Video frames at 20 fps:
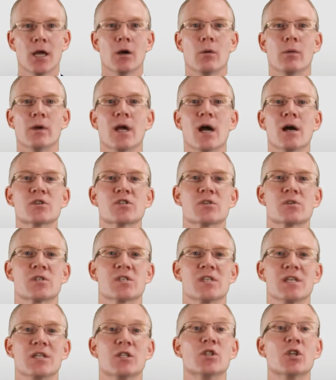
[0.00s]
We also
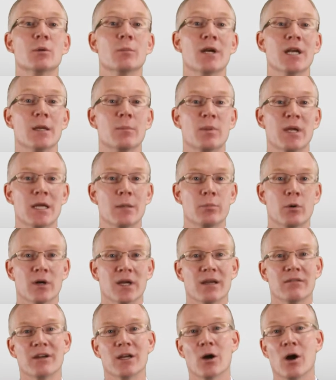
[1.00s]
see too many people
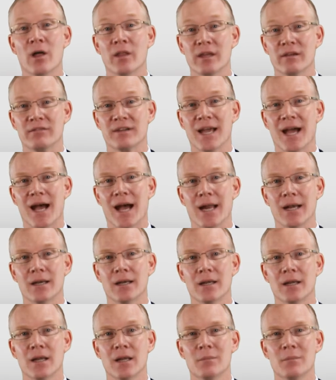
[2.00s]
giving all they've got,